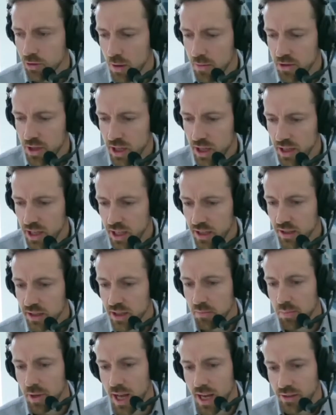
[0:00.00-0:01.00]
they're the hidden
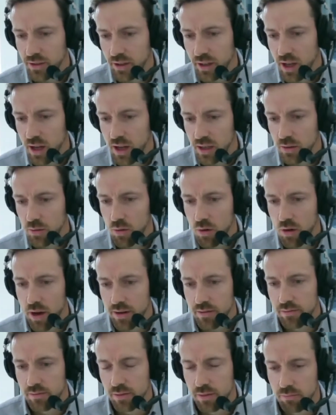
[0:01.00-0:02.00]
impacts that aren't quite
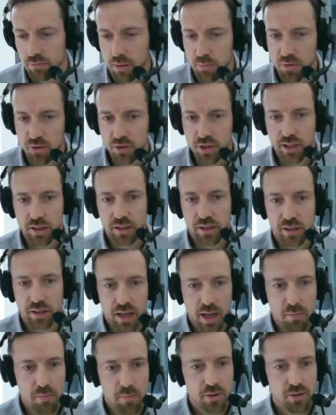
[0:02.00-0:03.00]
represented in the
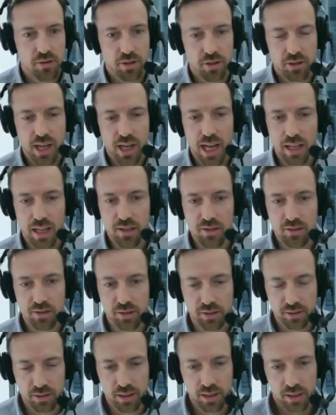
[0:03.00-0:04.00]
numbers and the tallies
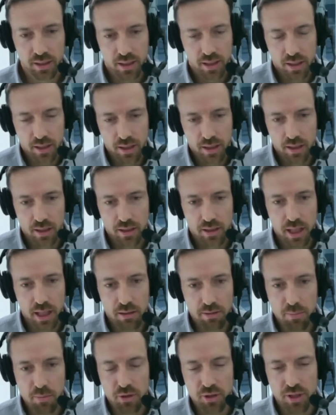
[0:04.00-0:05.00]
that get
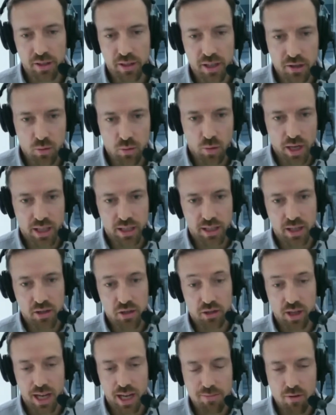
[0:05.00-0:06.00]
represented each week and each
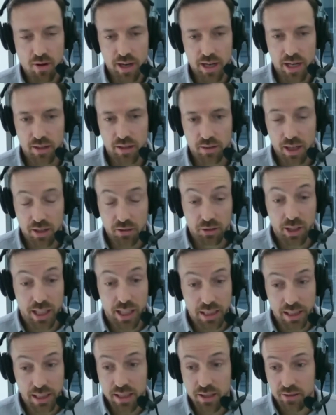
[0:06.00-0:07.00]
day by our state
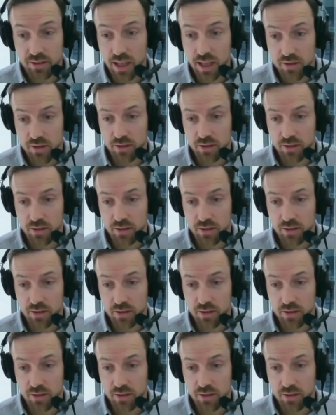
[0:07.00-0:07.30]
leaders. They're just